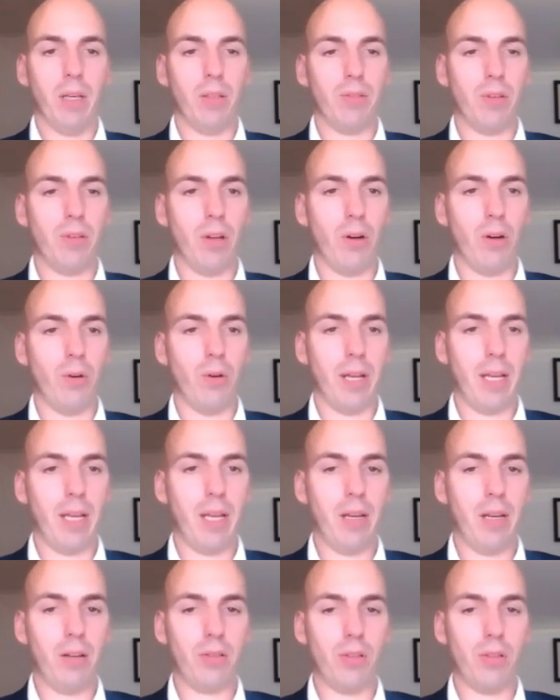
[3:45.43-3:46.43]
So
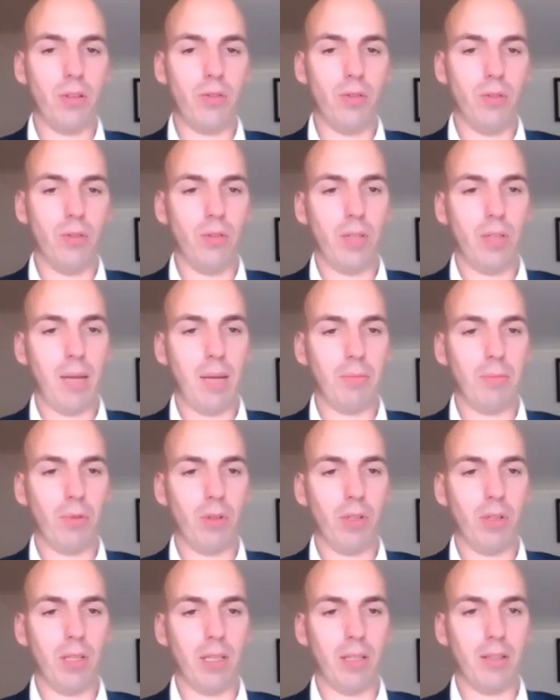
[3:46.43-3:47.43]
here's the tool. I'm
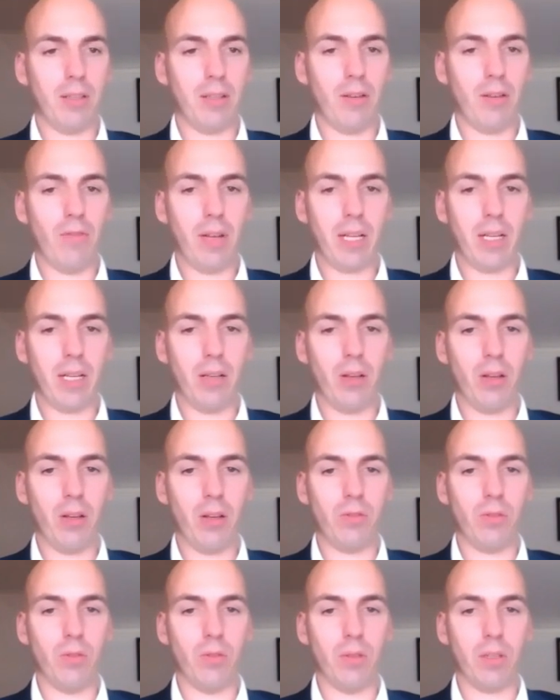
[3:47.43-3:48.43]
gonna directly go
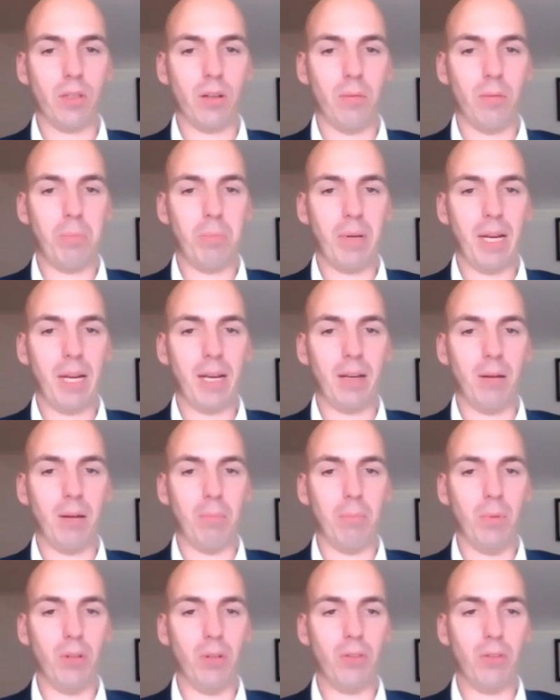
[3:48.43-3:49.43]
to compare
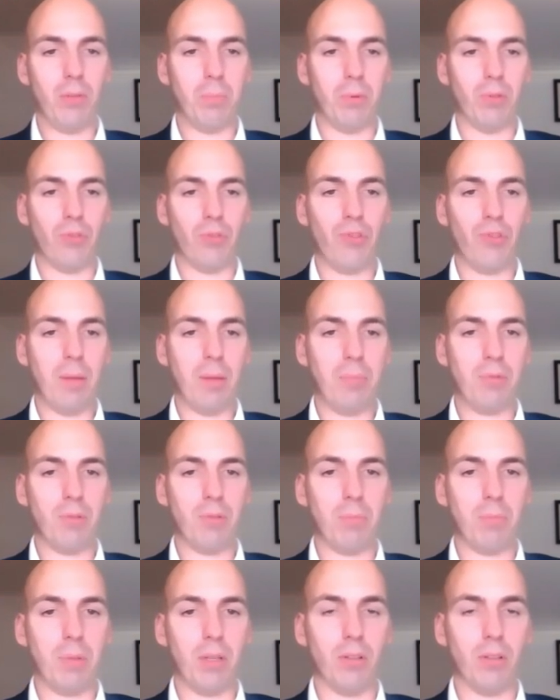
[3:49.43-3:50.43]
multiple ships,
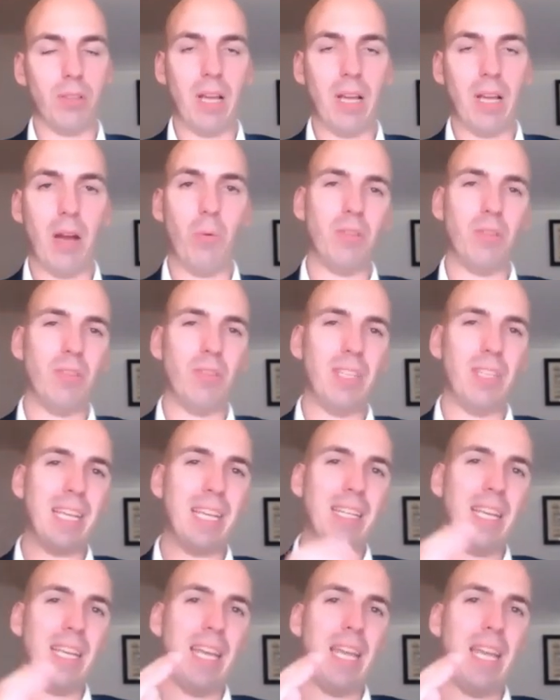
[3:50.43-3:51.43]
because I want to get
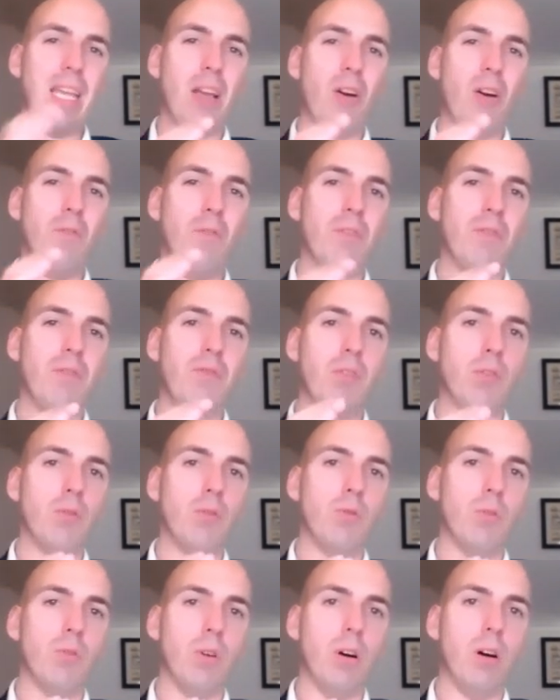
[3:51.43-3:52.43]
an
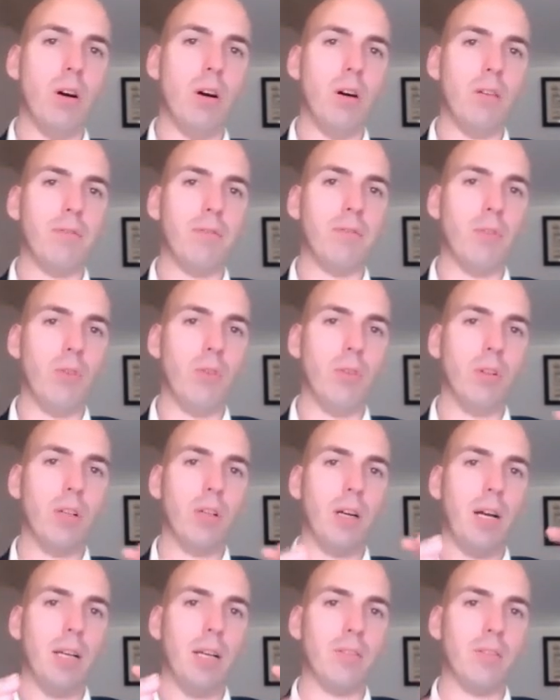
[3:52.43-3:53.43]
overview of all
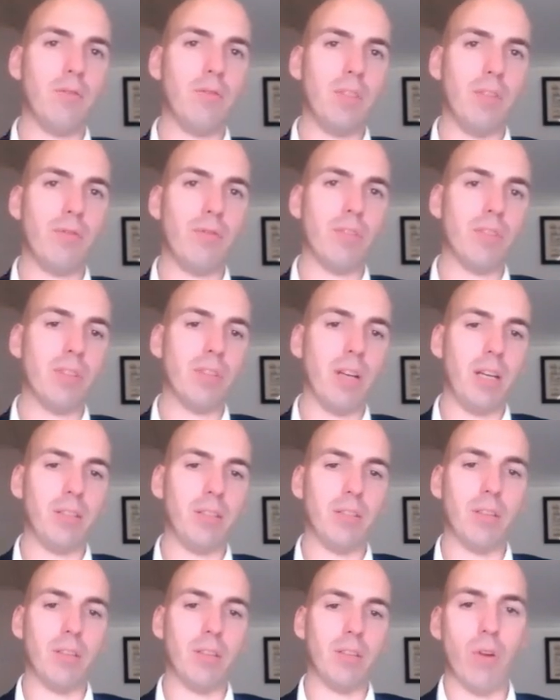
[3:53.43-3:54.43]
kinds of different
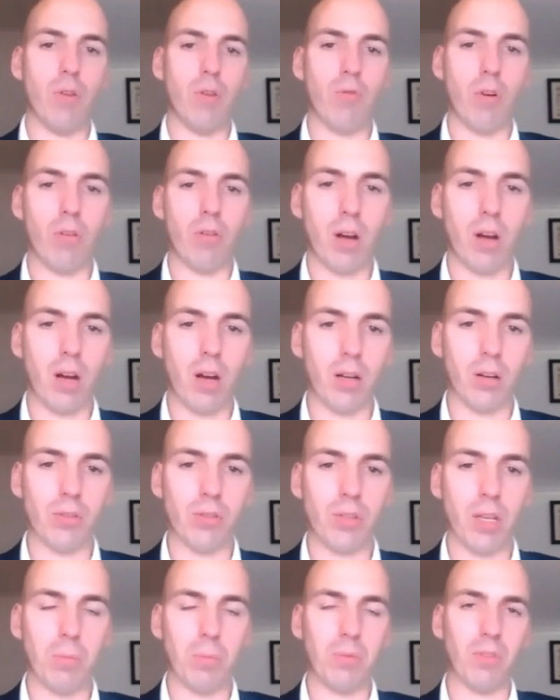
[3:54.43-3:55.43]
sizes of RoRo cargo
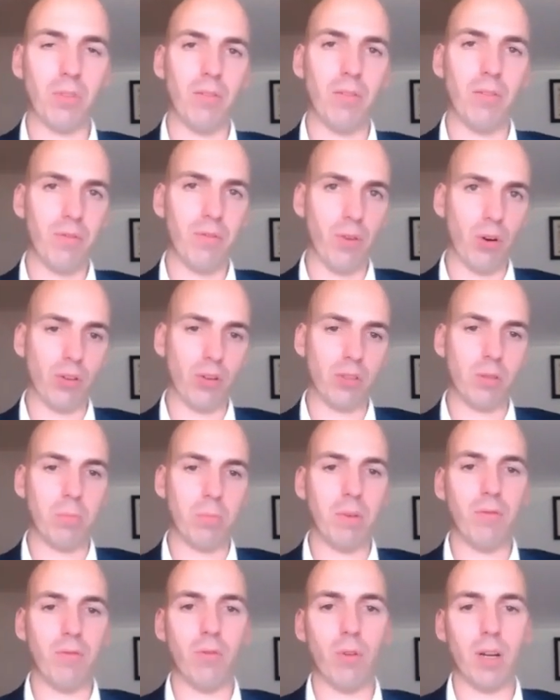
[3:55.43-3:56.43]
ships first
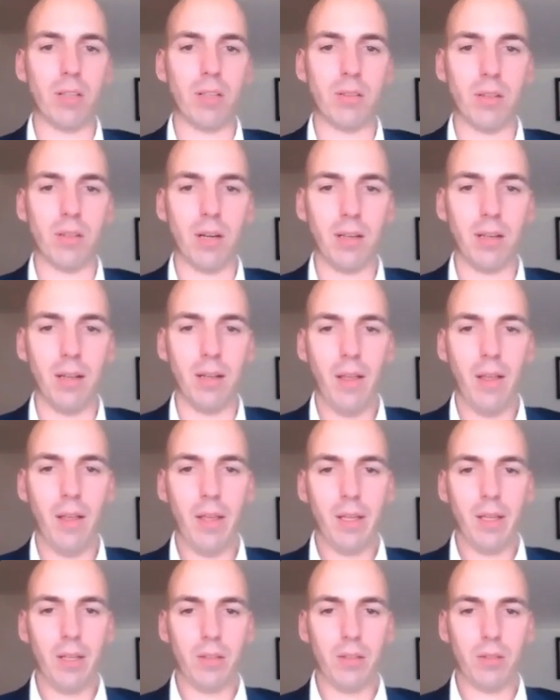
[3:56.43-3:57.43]
before I start.
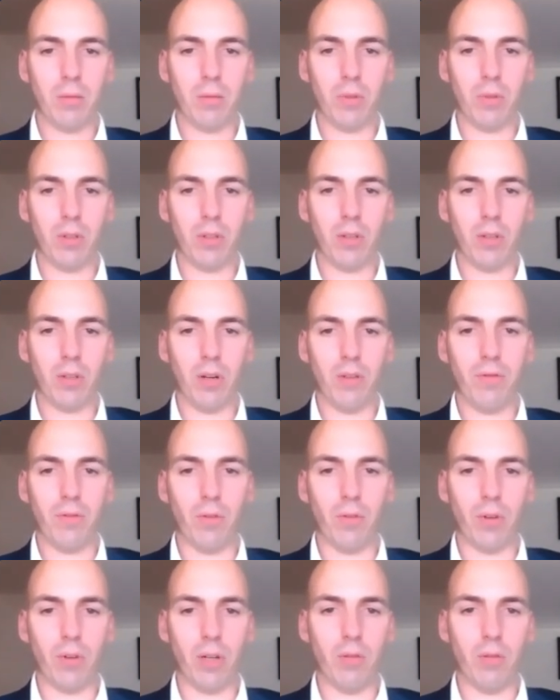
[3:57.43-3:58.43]
So I'm gonna go
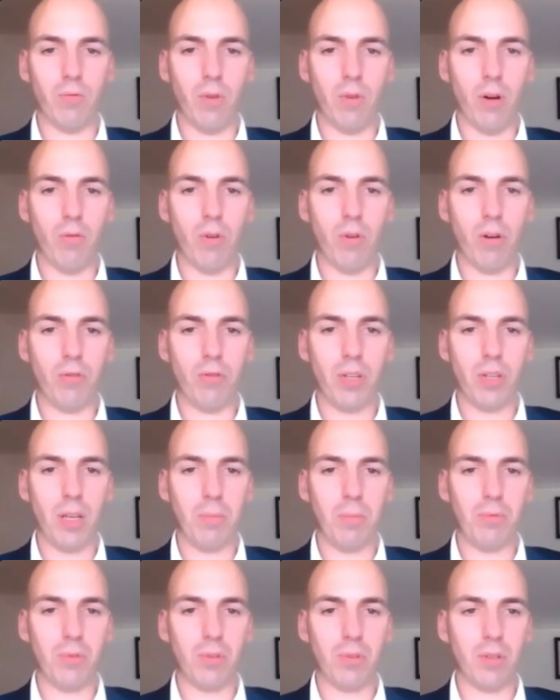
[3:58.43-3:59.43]
for RoRo
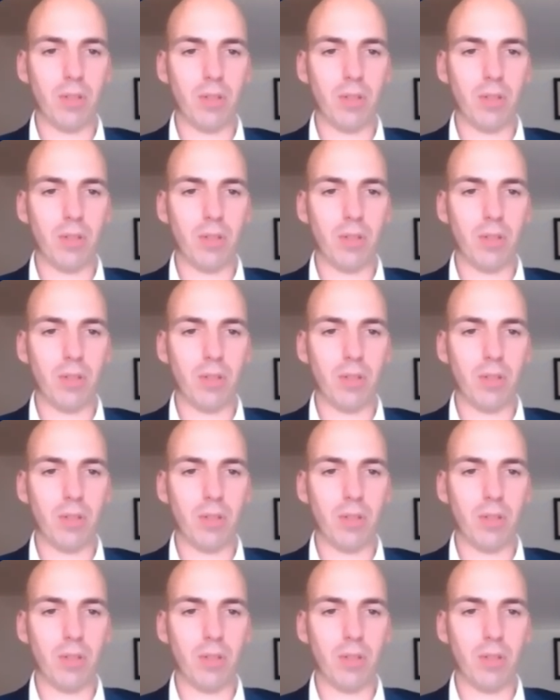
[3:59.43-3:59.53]
ships.